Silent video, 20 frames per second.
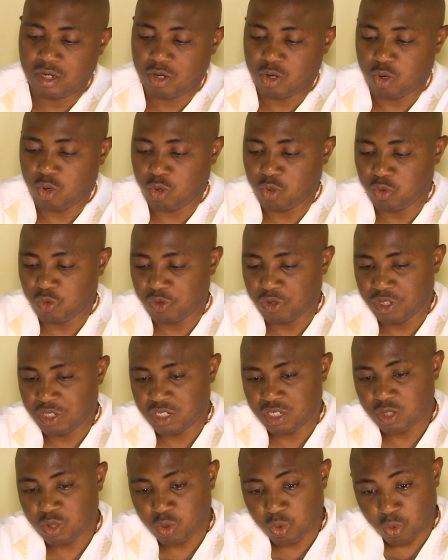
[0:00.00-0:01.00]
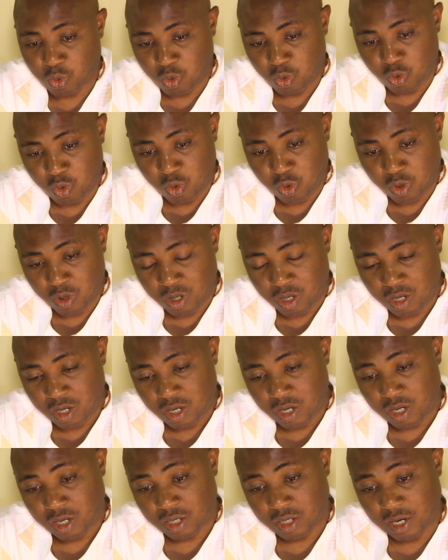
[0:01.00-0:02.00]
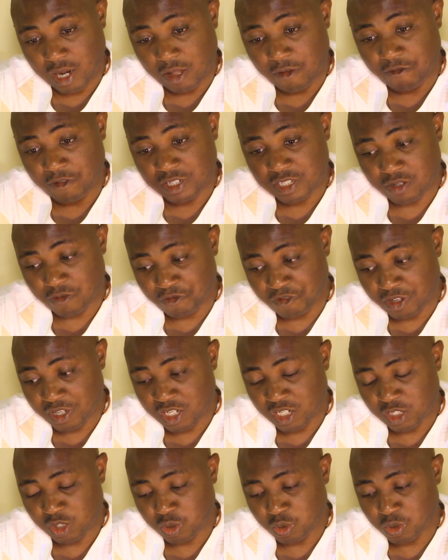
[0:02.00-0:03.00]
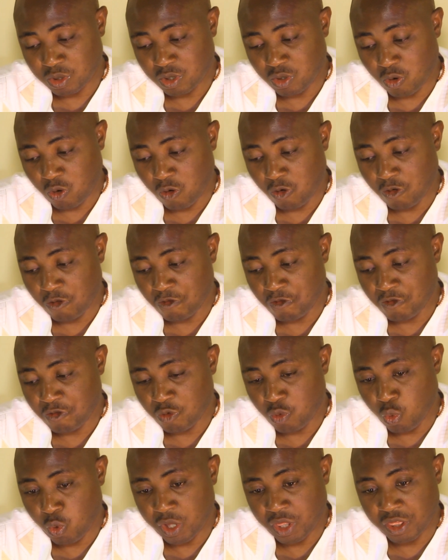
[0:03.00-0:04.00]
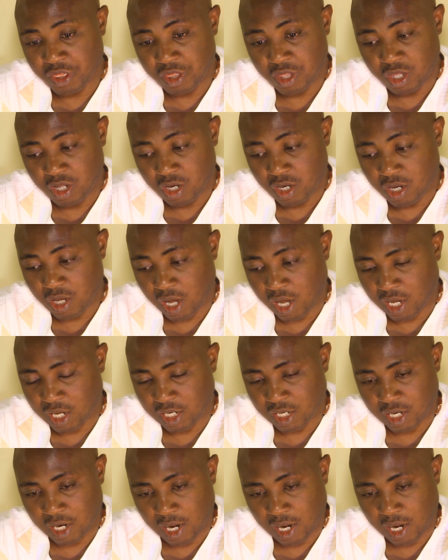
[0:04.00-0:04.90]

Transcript: all this through diversification of within and